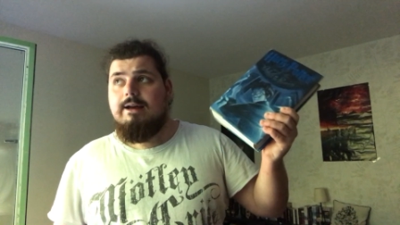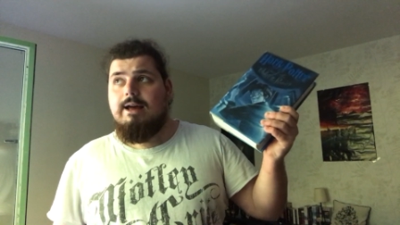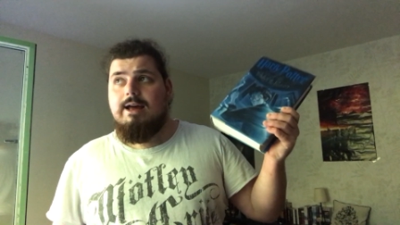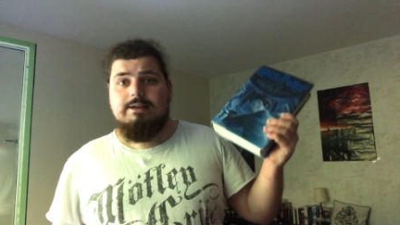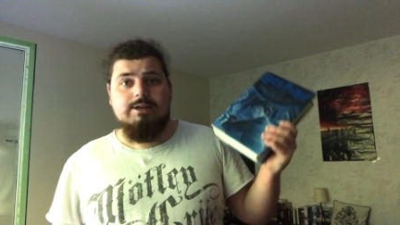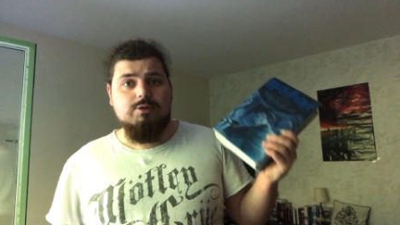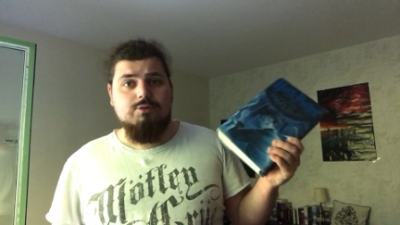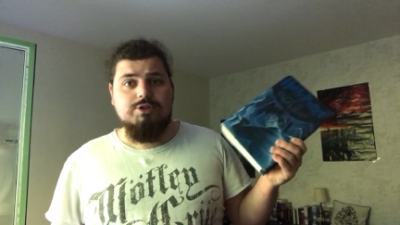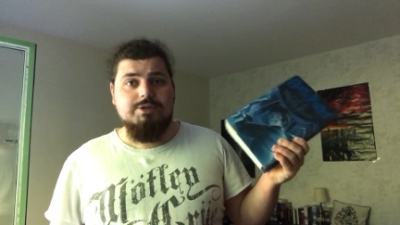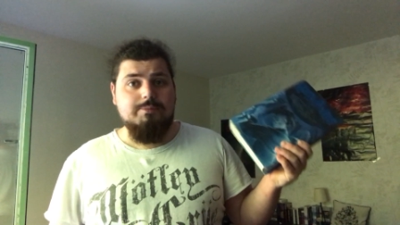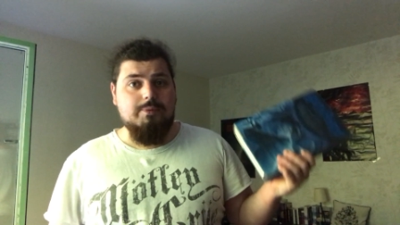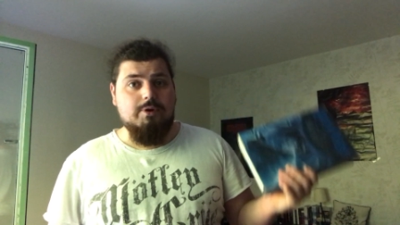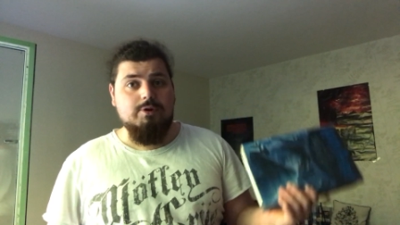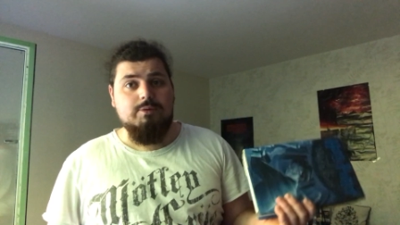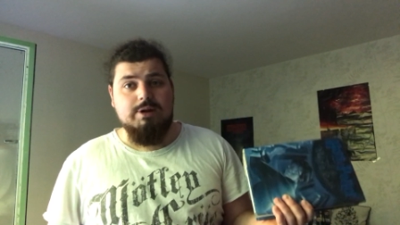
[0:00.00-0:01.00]
and there was a
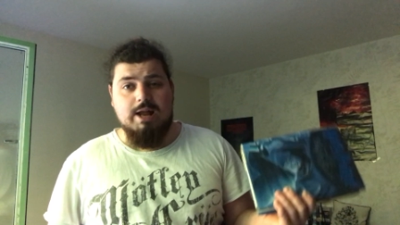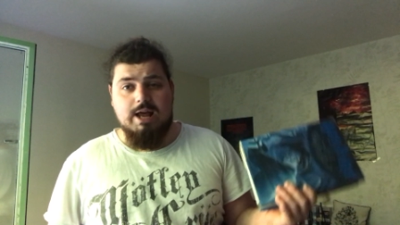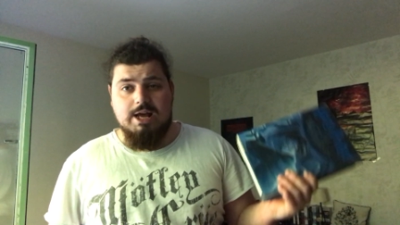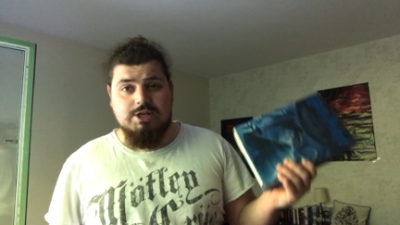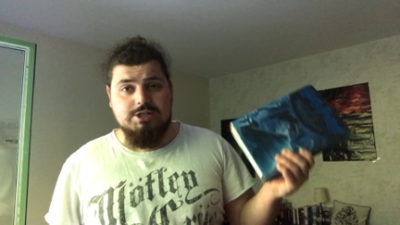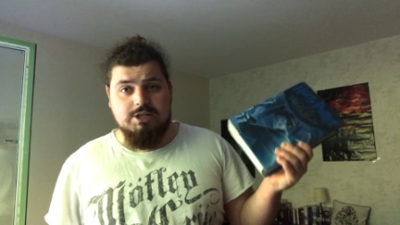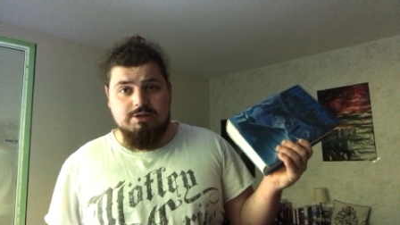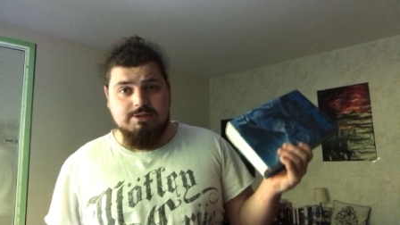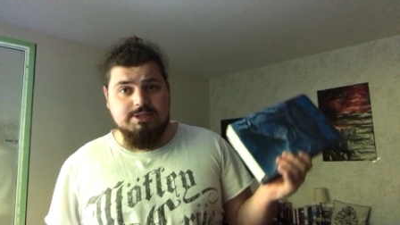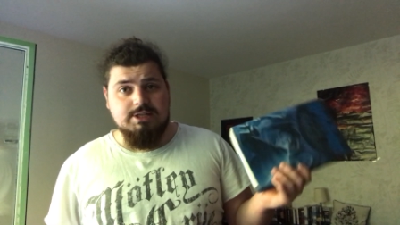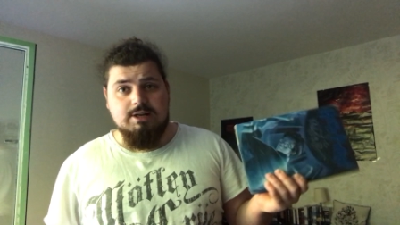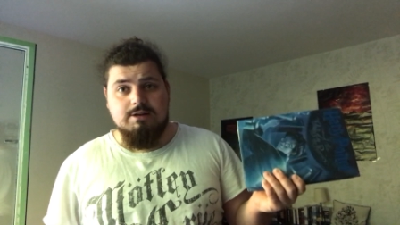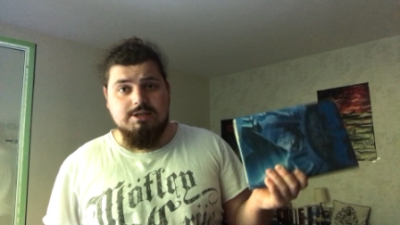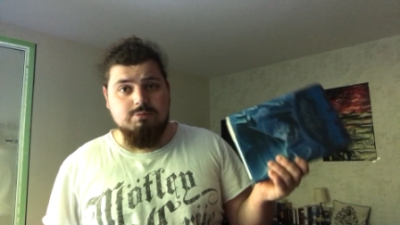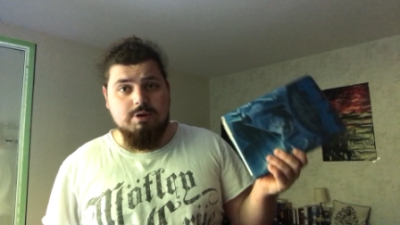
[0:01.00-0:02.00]
point when I actually
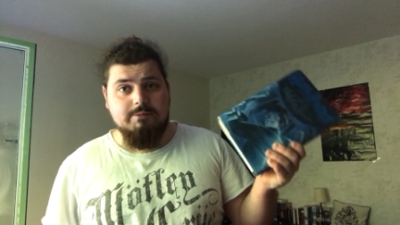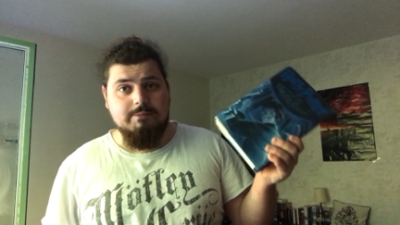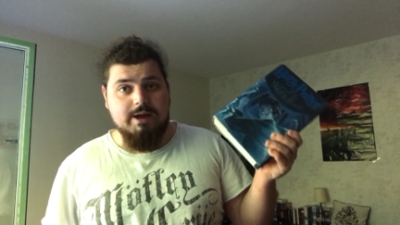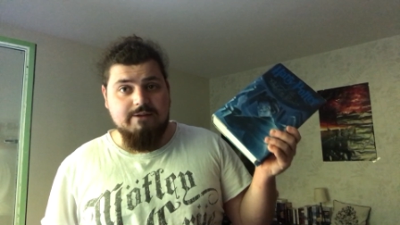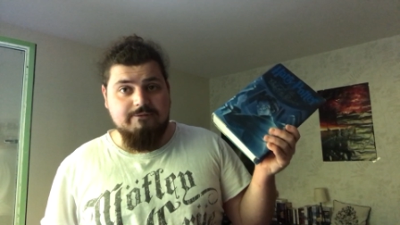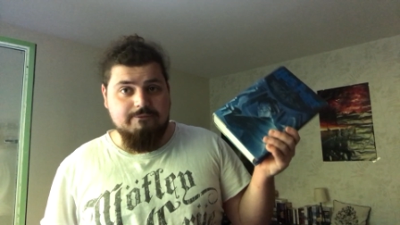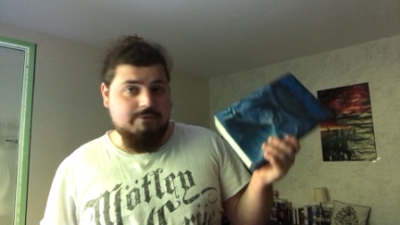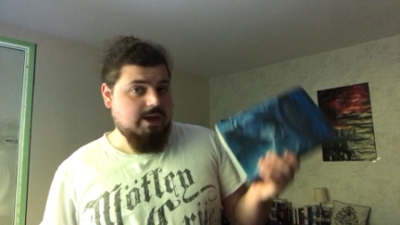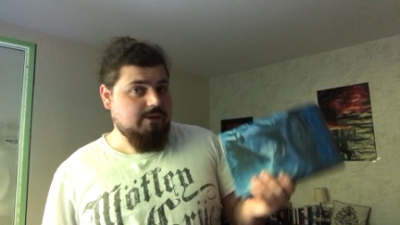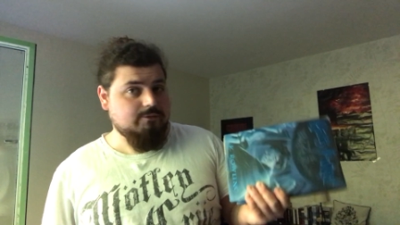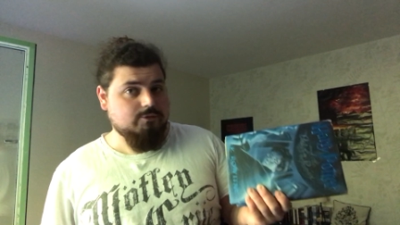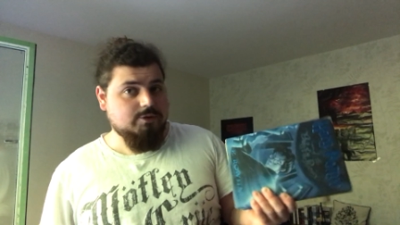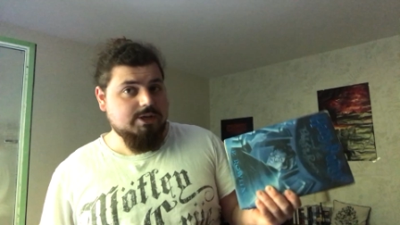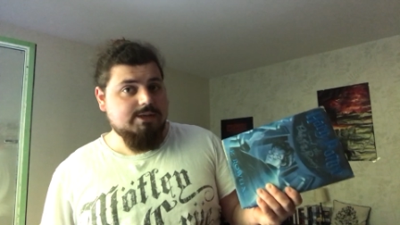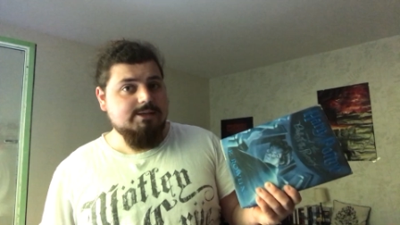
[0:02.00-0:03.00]
considered this one my
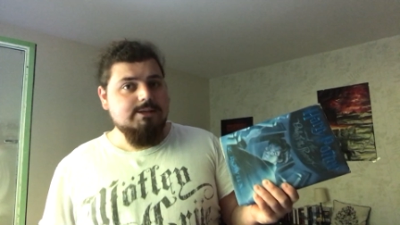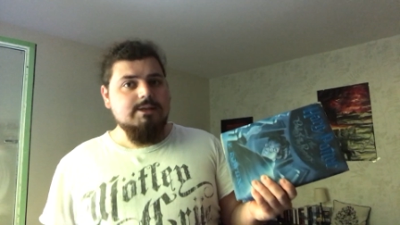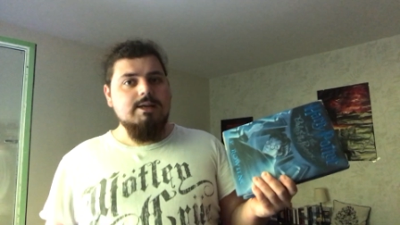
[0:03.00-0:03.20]
favorite.